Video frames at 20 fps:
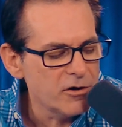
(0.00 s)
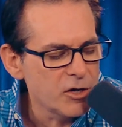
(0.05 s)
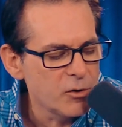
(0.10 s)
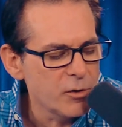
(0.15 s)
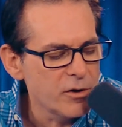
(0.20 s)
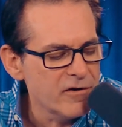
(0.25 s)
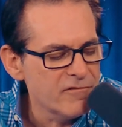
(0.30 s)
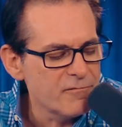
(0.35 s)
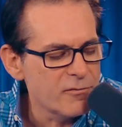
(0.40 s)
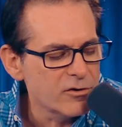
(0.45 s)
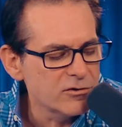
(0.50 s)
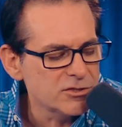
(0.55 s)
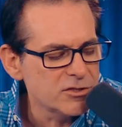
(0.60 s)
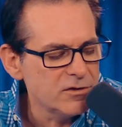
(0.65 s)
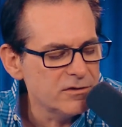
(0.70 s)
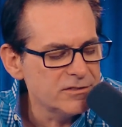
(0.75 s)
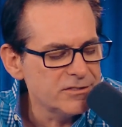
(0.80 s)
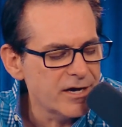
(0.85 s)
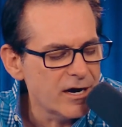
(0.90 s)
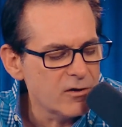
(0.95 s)
degree of
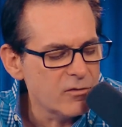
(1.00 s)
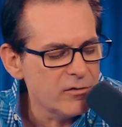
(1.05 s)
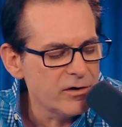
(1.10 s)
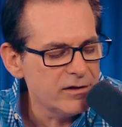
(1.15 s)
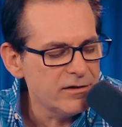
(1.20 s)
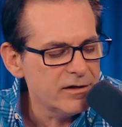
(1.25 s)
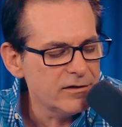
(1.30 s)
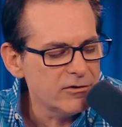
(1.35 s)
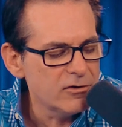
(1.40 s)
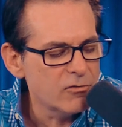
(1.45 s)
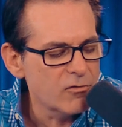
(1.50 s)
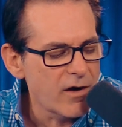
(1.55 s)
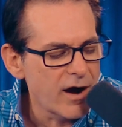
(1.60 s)
personal integrity than their